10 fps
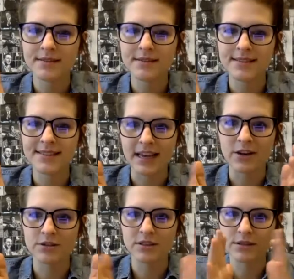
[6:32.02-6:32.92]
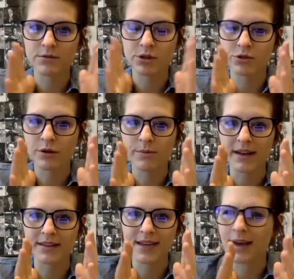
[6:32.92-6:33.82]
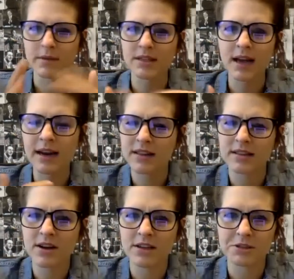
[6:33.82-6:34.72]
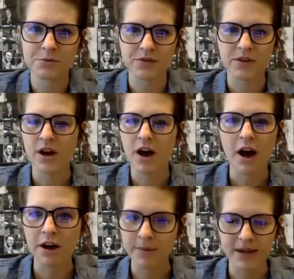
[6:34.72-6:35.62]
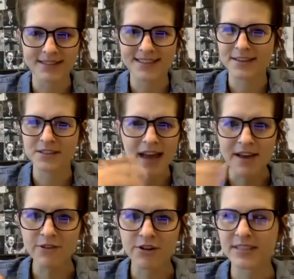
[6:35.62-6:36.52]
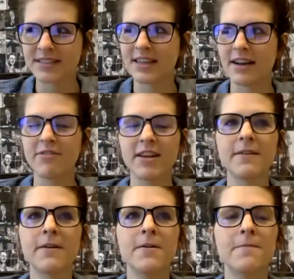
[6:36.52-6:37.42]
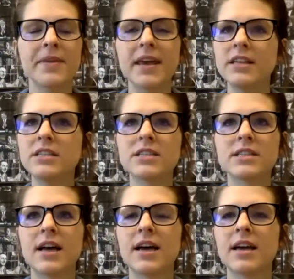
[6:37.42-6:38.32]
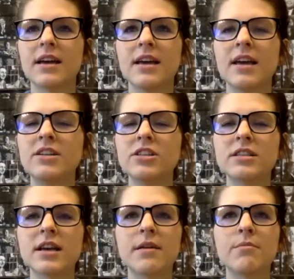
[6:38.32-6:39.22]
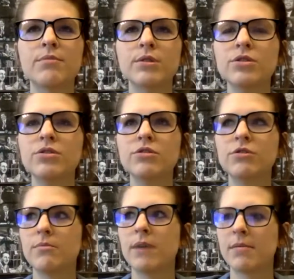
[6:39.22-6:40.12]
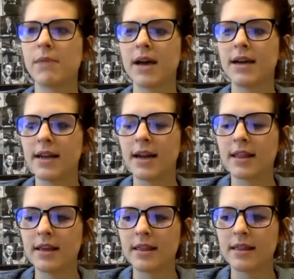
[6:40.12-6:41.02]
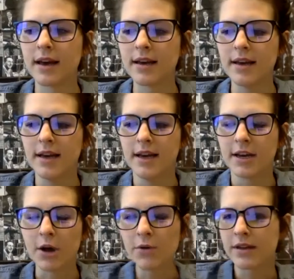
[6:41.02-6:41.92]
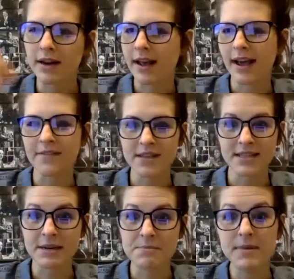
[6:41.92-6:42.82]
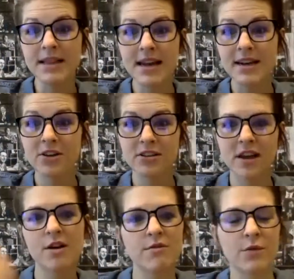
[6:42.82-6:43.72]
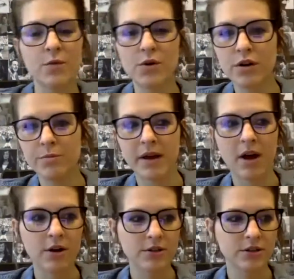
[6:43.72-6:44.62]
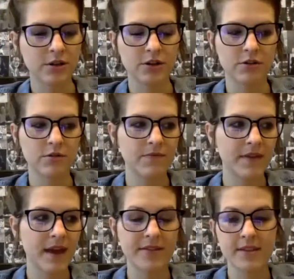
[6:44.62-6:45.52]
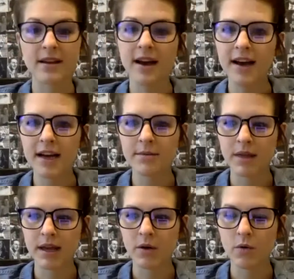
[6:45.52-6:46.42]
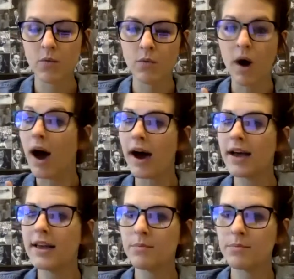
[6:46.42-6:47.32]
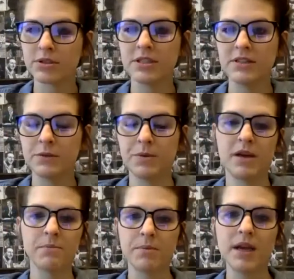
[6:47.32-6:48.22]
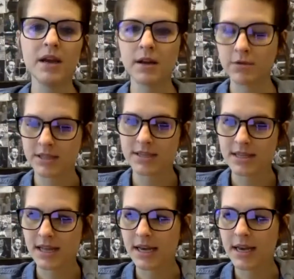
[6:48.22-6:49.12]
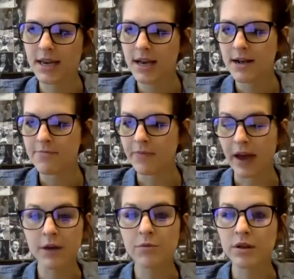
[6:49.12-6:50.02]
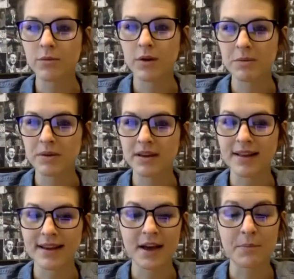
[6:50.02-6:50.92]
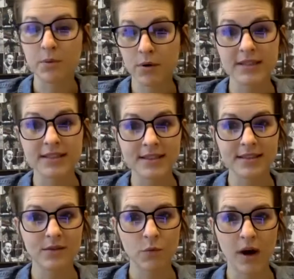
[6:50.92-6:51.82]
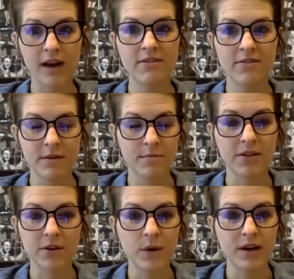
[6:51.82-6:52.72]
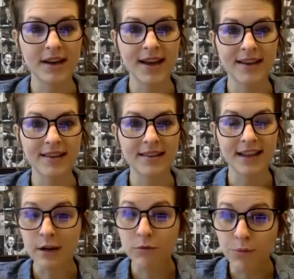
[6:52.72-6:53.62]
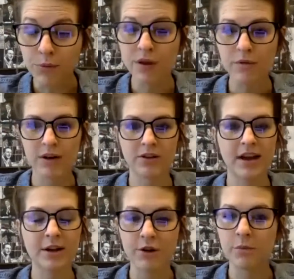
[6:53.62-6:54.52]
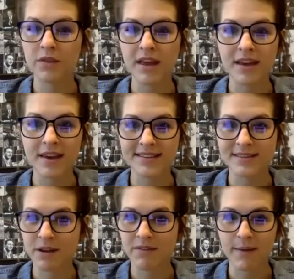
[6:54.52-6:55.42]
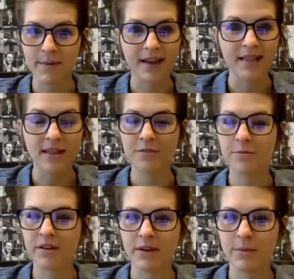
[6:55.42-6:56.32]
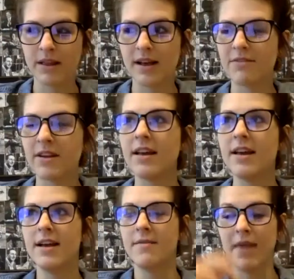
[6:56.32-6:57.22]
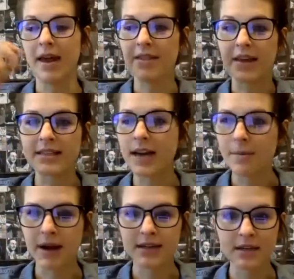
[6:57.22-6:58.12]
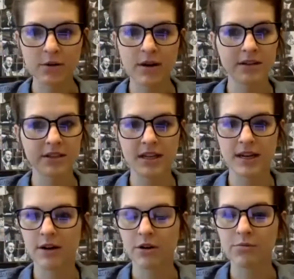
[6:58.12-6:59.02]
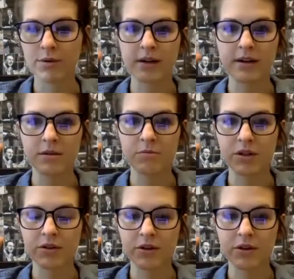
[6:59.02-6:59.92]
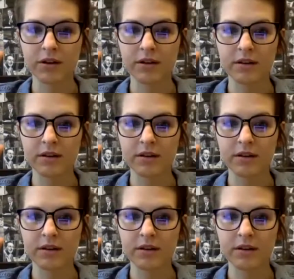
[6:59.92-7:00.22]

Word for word: sales into a short amount of time, kind of this concept of automating sales and evergreen stuff. And it just like, it just like blew my mind. And I think that not only did I have this like millennial take over the world, but also at the time, like what I perceived to be competing was this, like, I really want to be like a present wife and mother one day. Like I really want to do that. I grew up with eight kids in my family. I love my family life. And, and at that time I didn't quite understand how career and motherhood